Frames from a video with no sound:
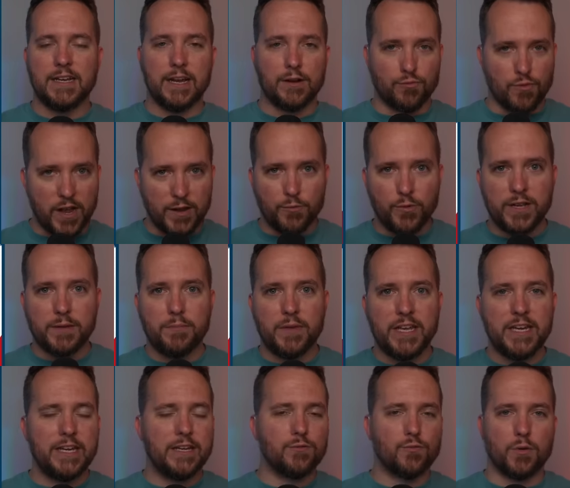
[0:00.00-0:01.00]
Now, right-wing
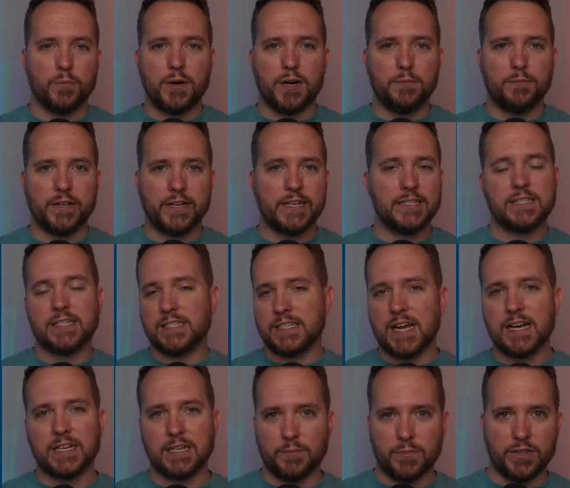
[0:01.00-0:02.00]
media and Republicans, it's
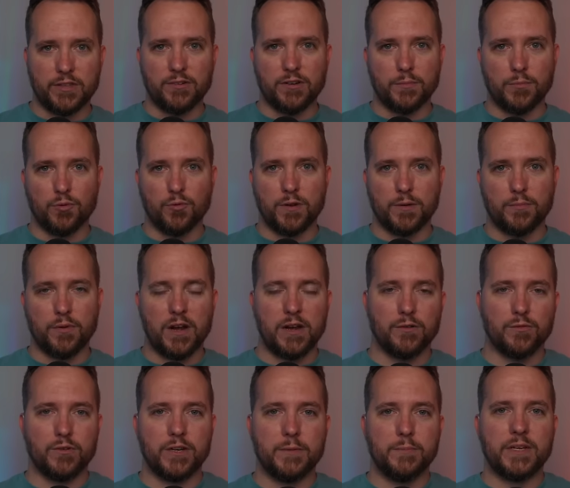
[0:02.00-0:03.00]
not going to be their number one
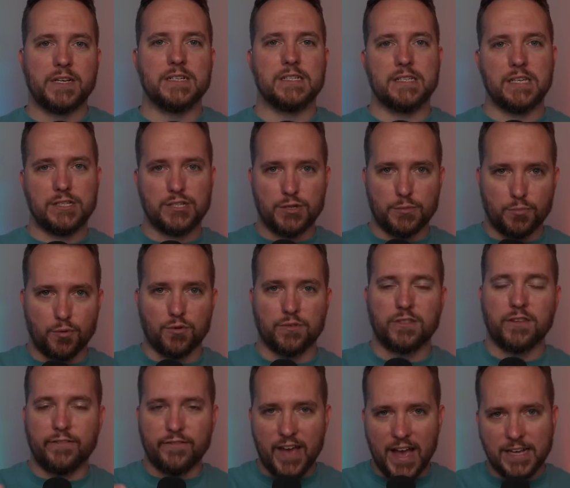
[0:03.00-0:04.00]
priority because they
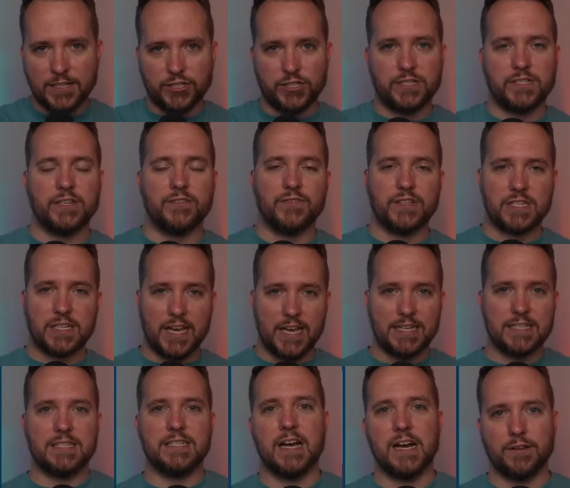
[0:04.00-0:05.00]
support the fascist, in this
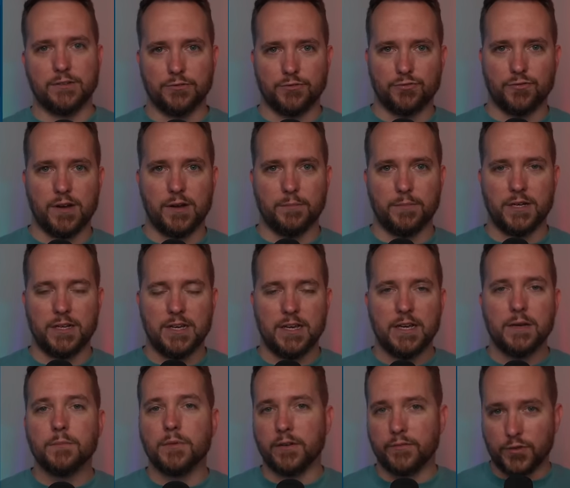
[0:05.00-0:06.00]
case, Donald Trump.
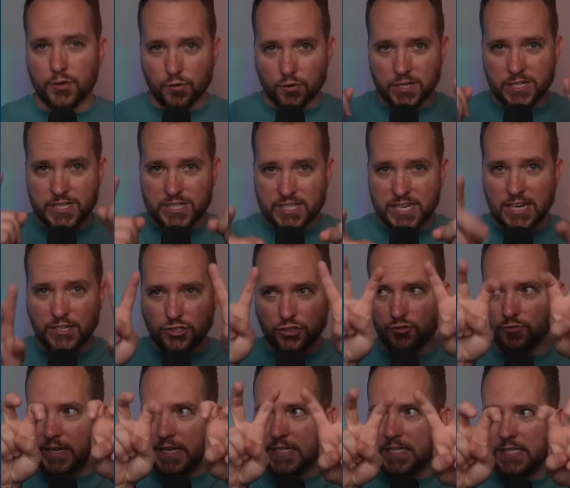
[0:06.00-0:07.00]
But if you're a
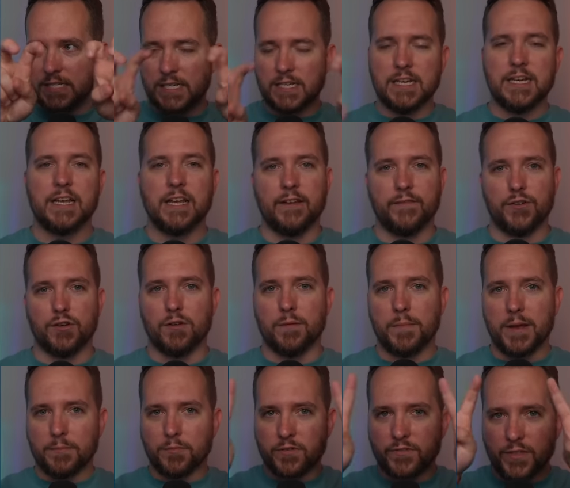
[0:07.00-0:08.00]
centrist, if you're a
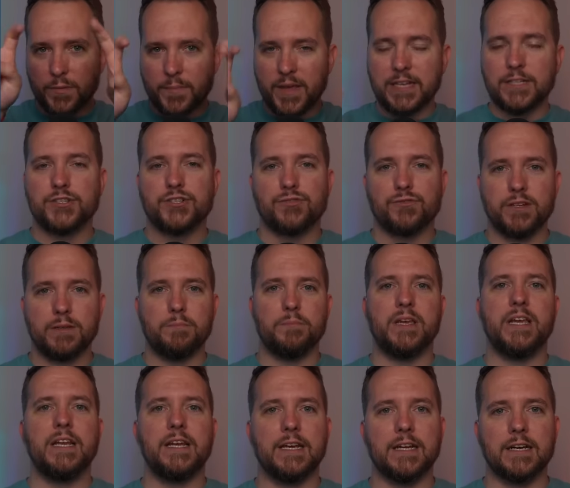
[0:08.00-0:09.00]
member of the mainstream
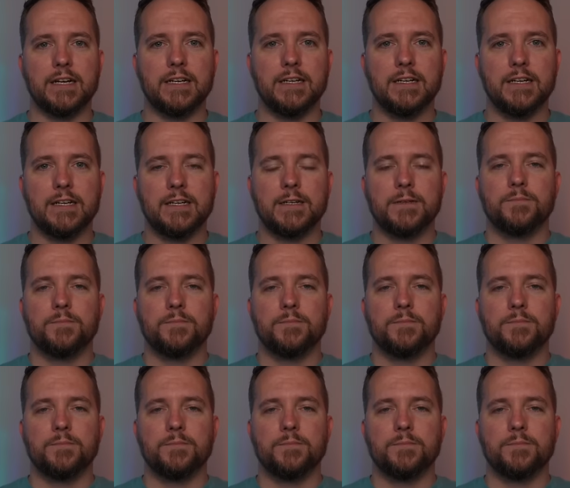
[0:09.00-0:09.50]
media,